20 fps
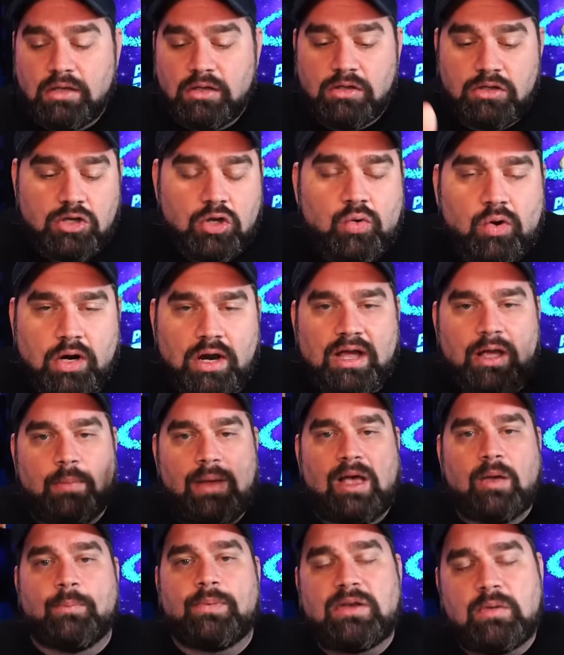you are
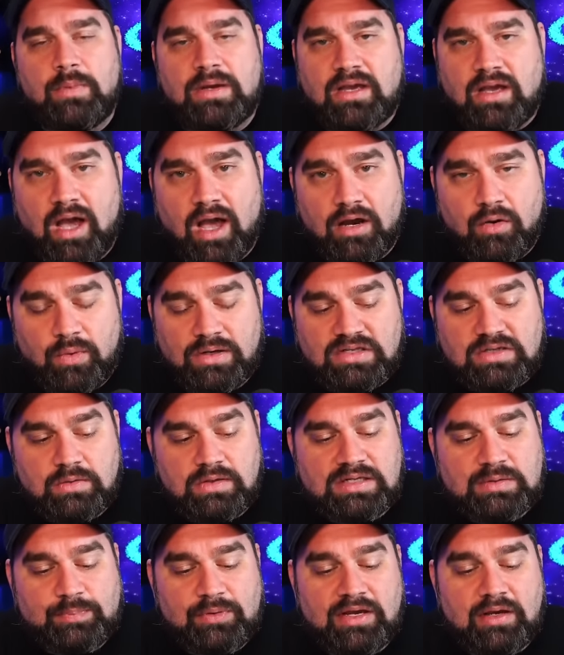helping to be conduit to
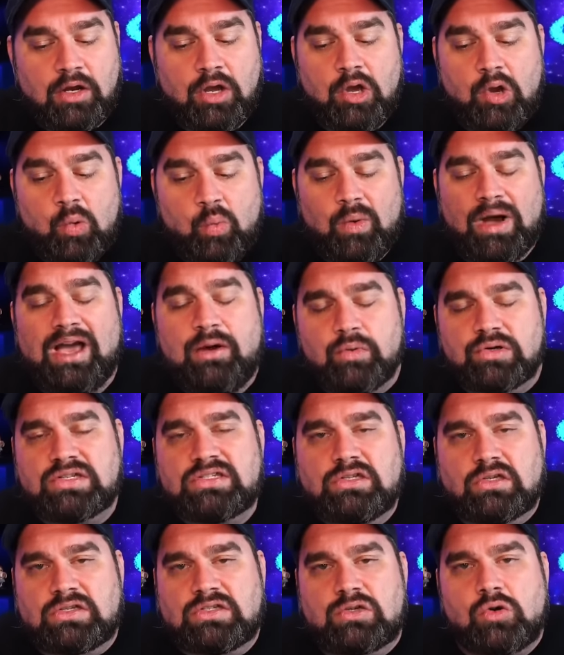explain why we're
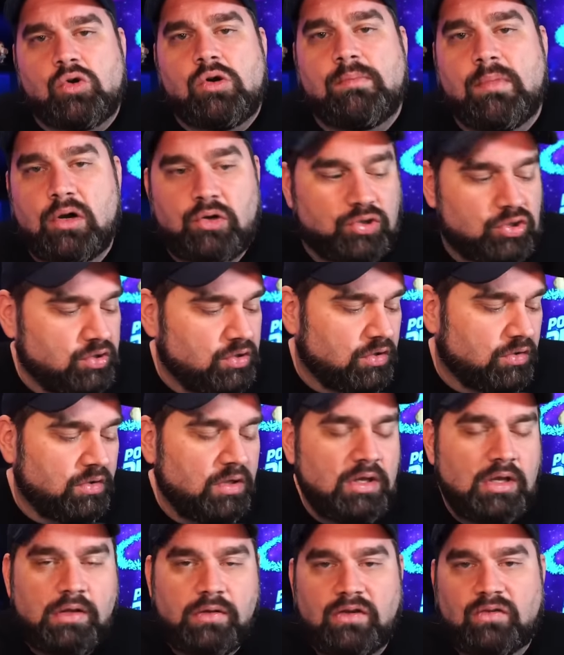still so emotional.
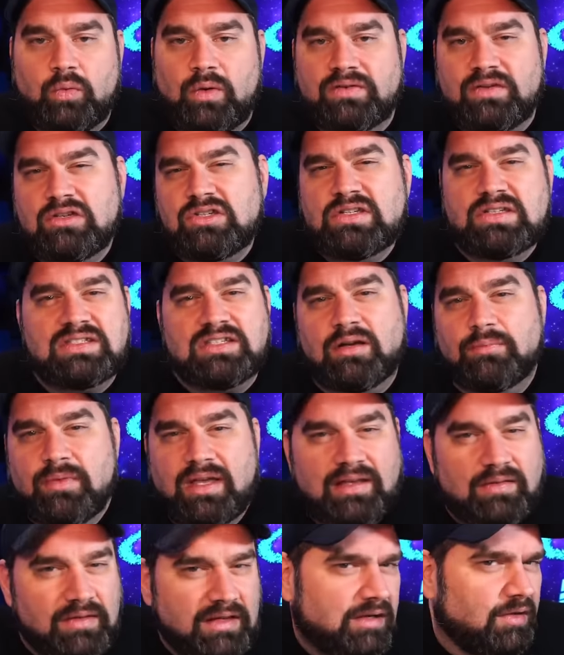This wasn't just some
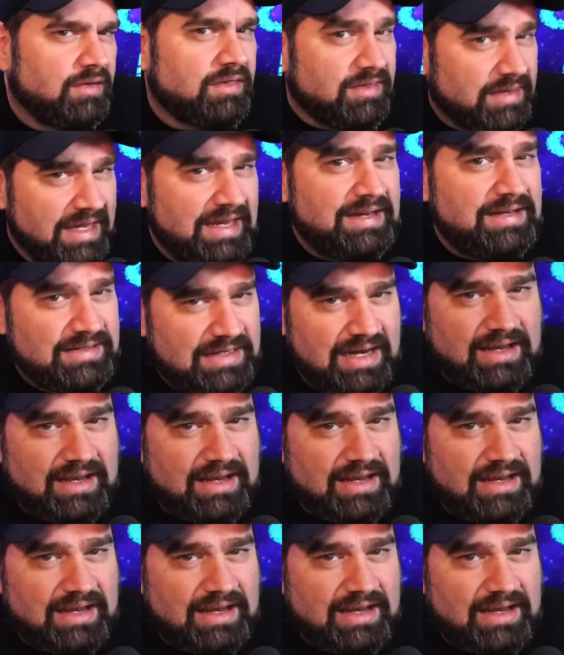like little thing